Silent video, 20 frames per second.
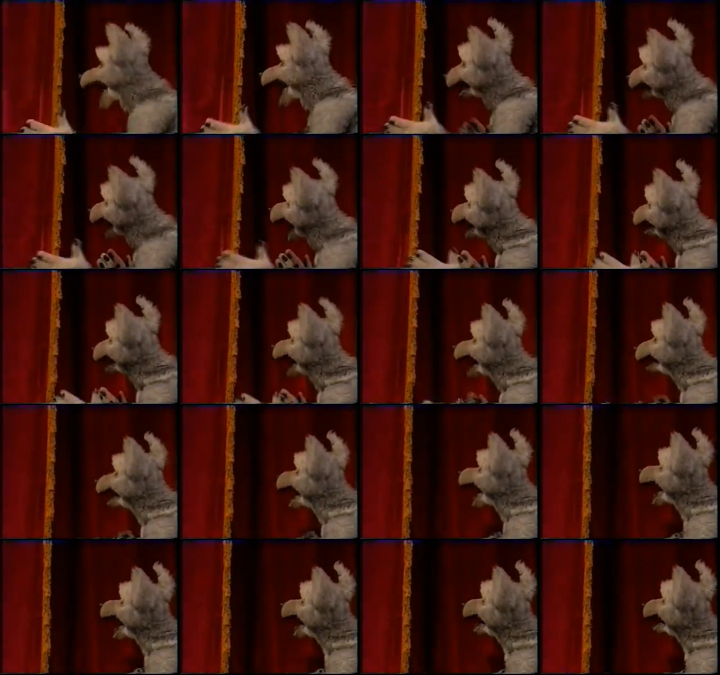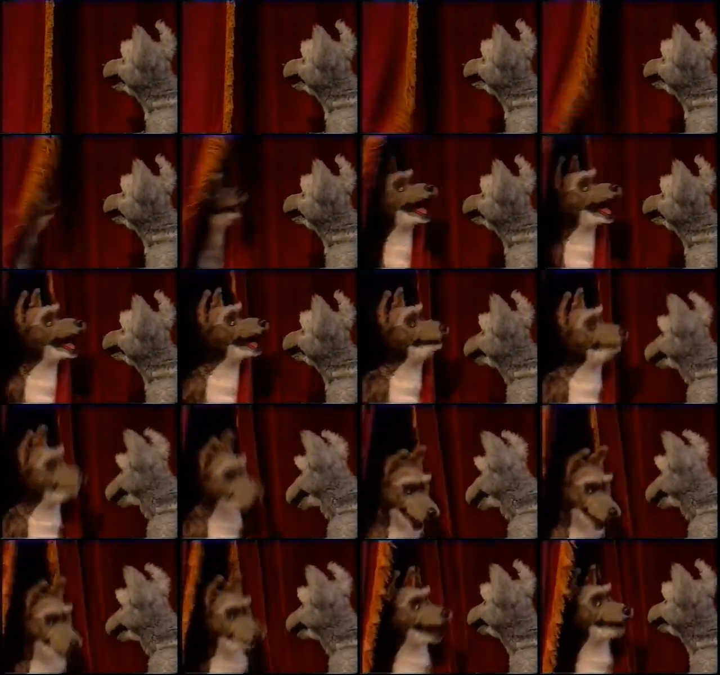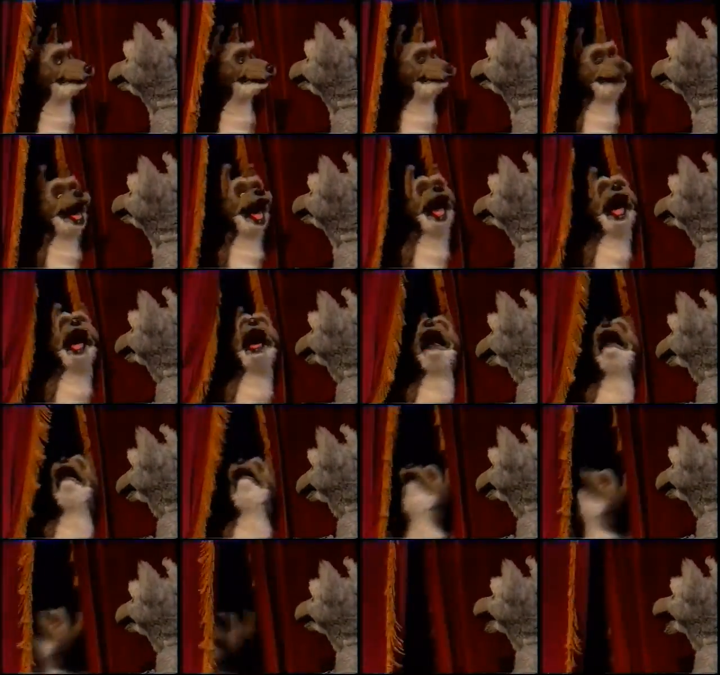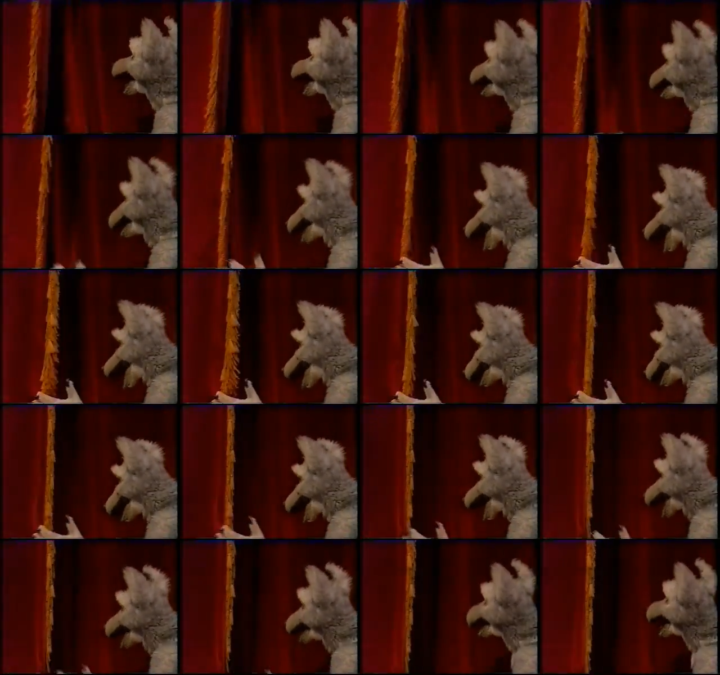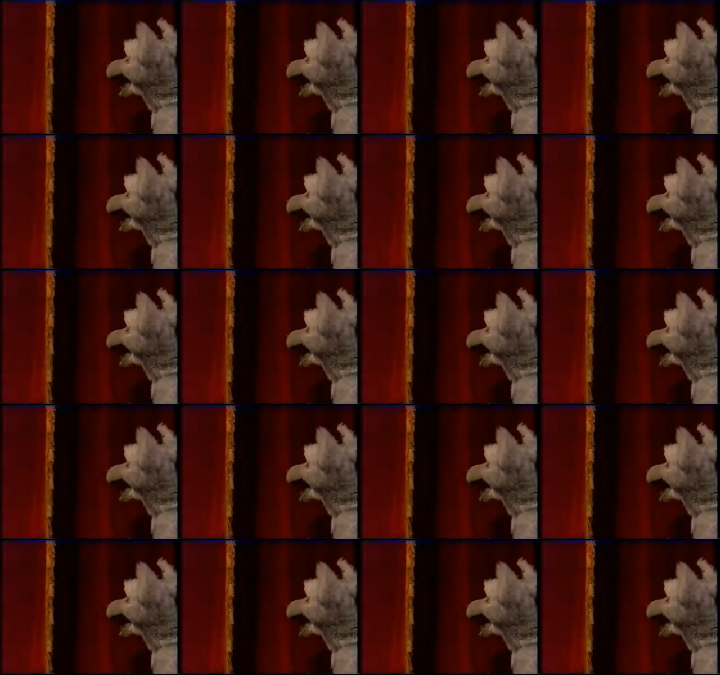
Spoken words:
No face is visible, so there are no lips to read.